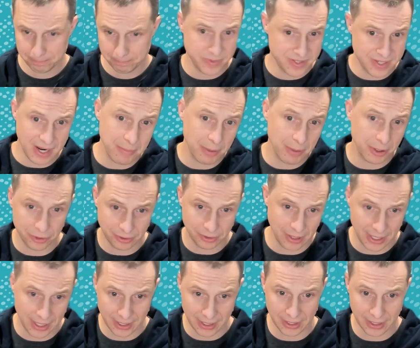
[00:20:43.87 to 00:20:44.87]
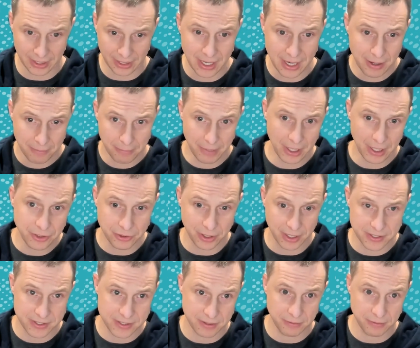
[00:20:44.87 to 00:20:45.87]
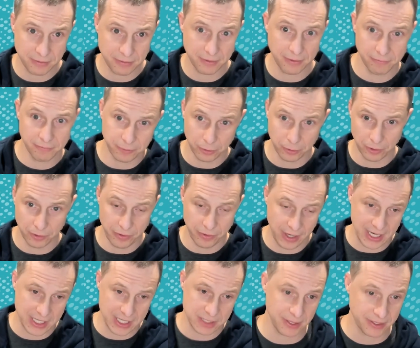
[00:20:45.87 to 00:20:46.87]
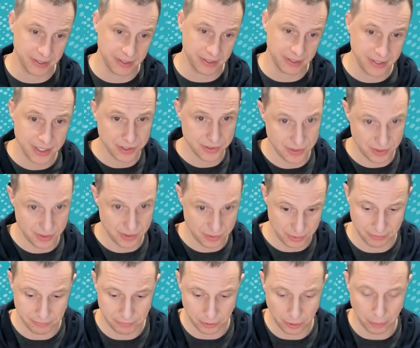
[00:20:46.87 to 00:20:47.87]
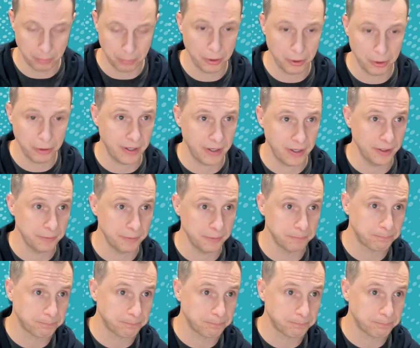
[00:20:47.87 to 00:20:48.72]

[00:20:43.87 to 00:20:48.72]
same underlying metrics for the expectations as we did for our profiling.